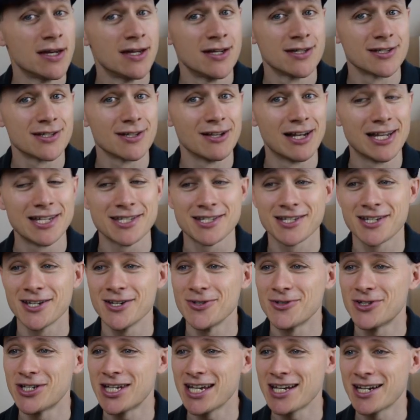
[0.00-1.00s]
So let's
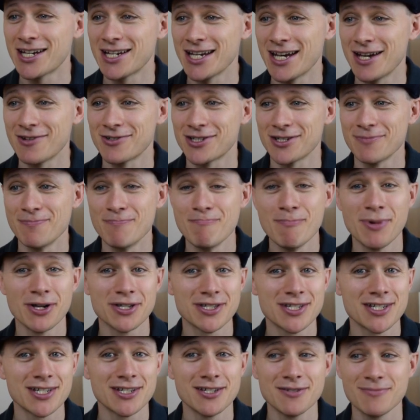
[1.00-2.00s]
go take out a
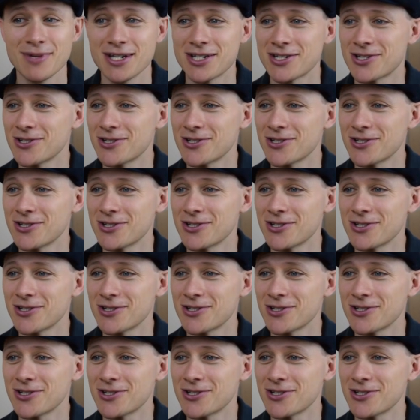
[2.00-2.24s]
monster, make